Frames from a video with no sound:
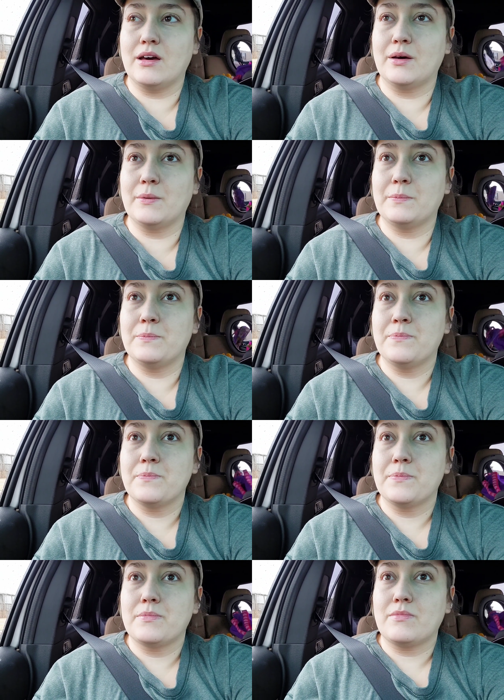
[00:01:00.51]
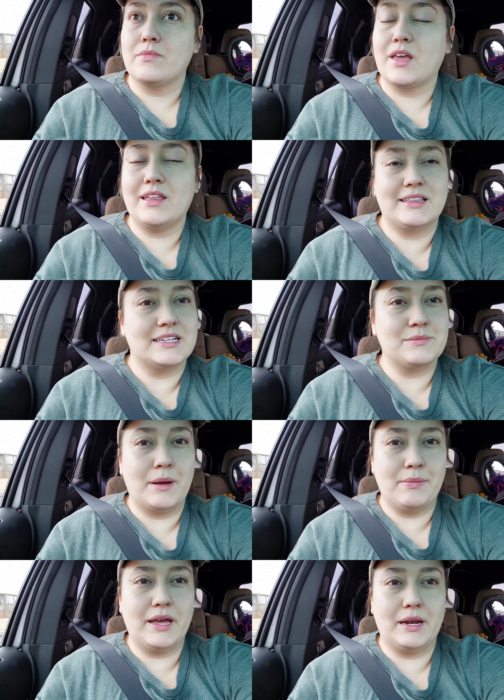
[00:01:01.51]
like that's
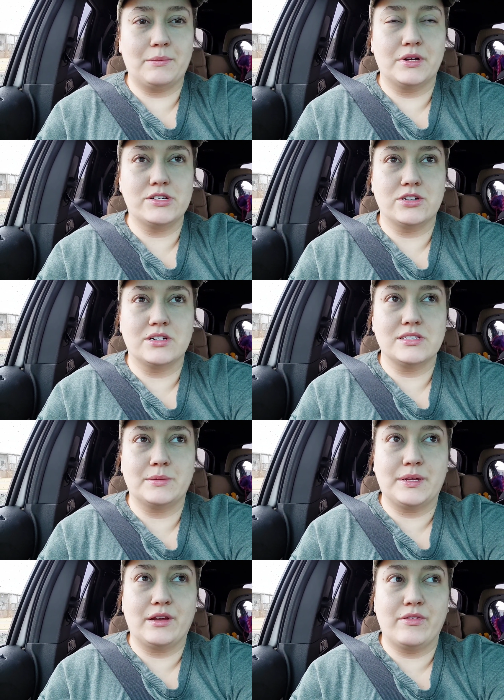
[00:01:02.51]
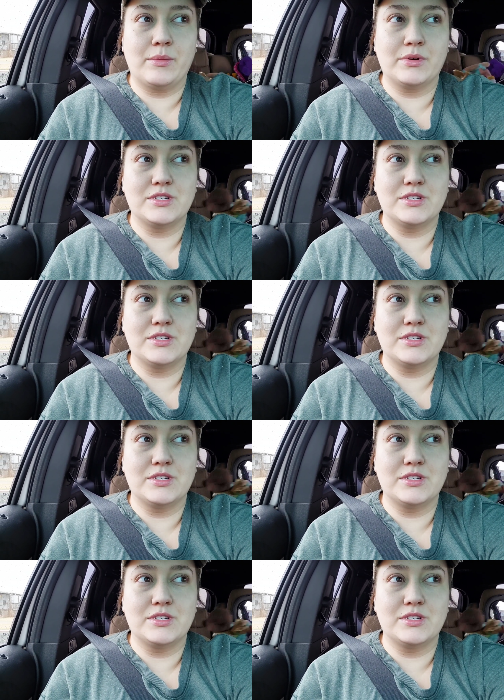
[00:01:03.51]
my plan, I'm pretty sure, because it'll be November,